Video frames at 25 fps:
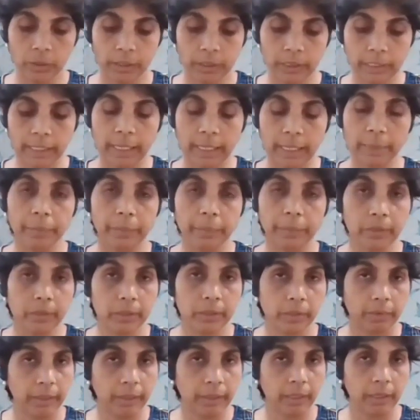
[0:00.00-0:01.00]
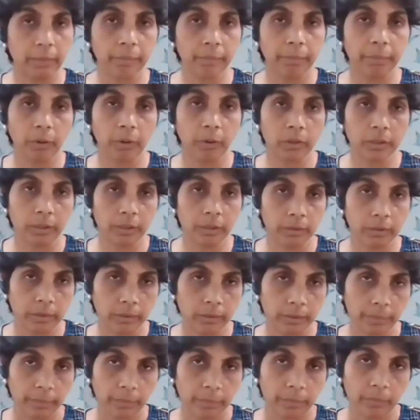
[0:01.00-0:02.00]
So sleep is a very
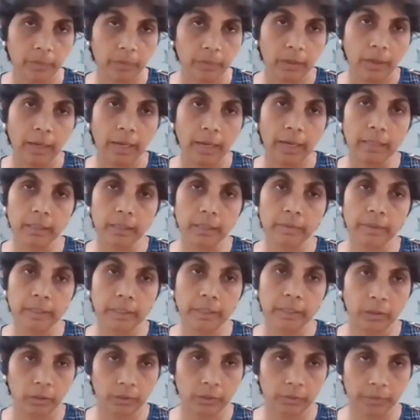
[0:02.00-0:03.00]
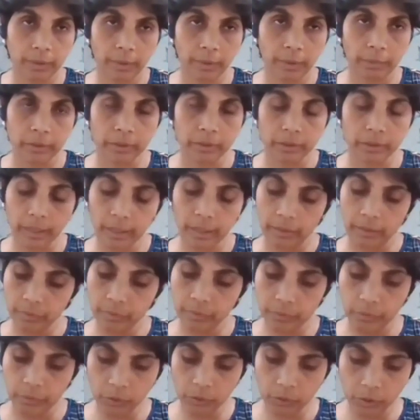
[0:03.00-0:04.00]
important activity of Tamas,
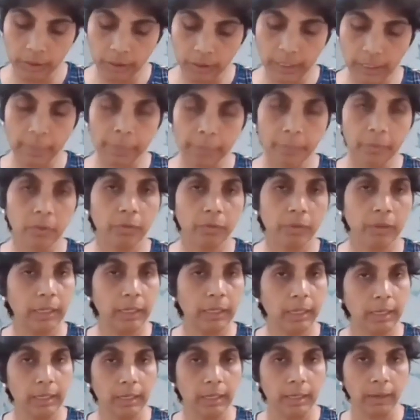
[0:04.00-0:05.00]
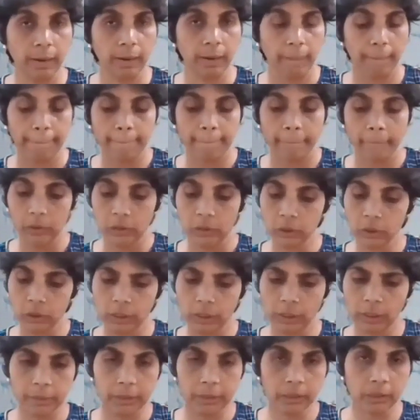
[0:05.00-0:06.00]
and through sleep we heal.
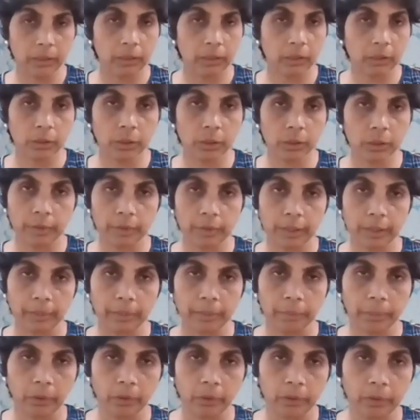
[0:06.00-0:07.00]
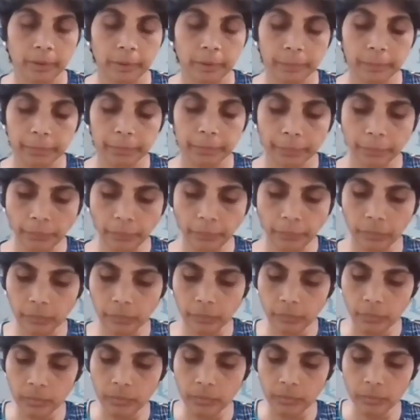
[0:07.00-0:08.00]
So Tamas is also very important.
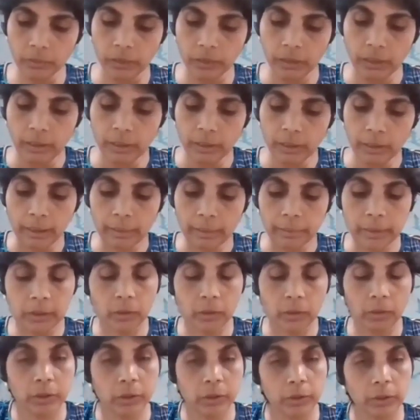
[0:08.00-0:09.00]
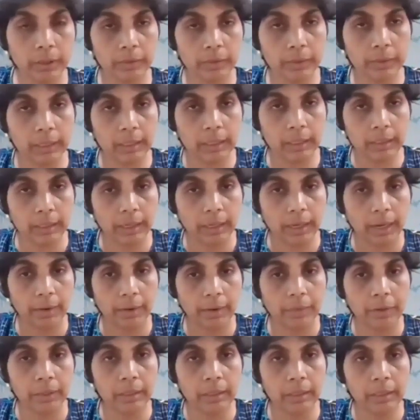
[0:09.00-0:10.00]
Tamas also gives us
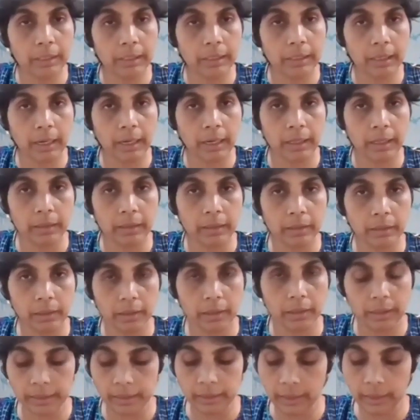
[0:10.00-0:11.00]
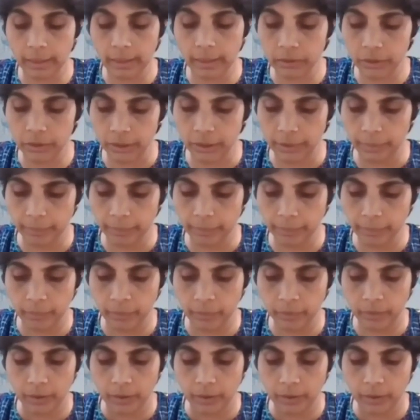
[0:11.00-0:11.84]
heaviness and lethargy.